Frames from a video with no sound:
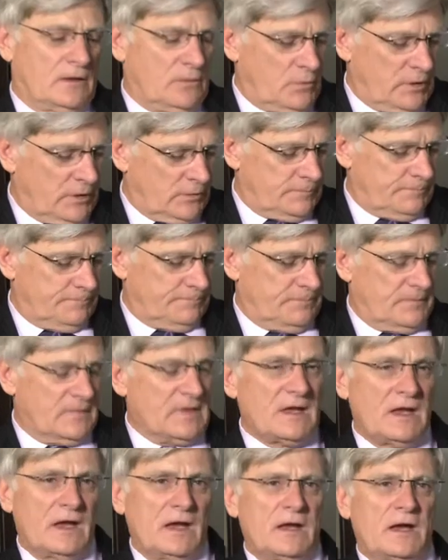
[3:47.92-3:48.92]
Well,
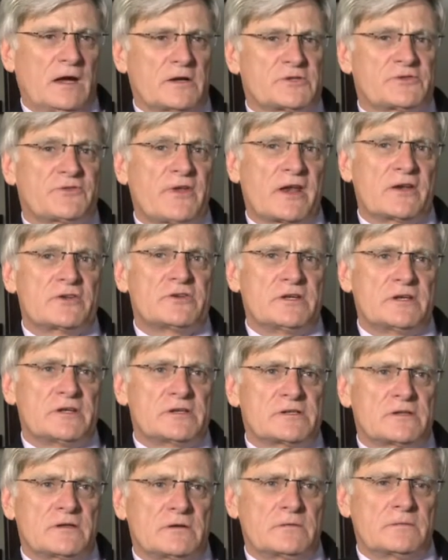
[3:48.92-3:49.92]
our strategy
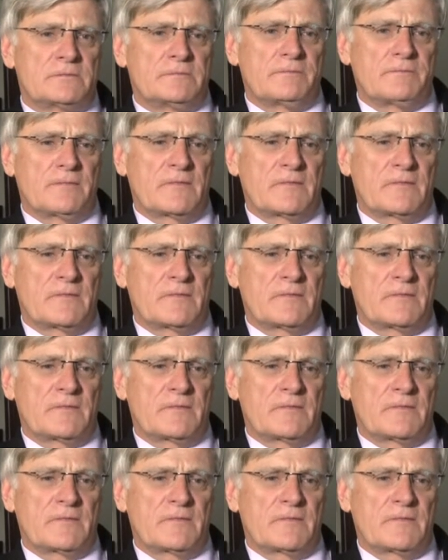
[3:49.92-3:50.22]
is to